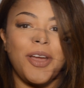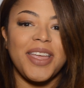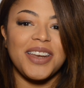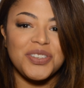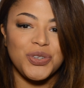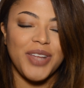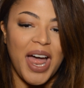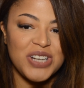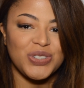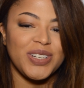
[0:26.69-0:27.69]
I get into the
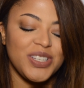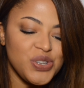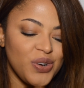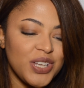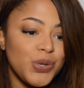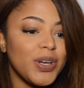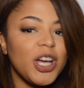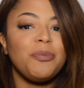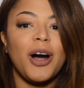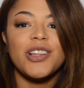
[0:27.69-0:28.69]
actual intro, I do want
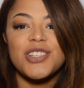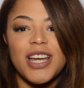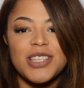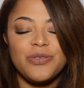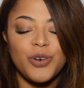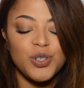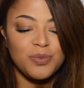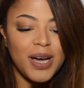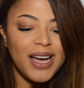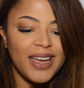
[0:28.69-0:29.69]
to apologize for
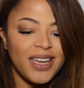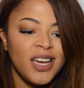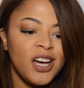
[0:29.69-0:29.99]
my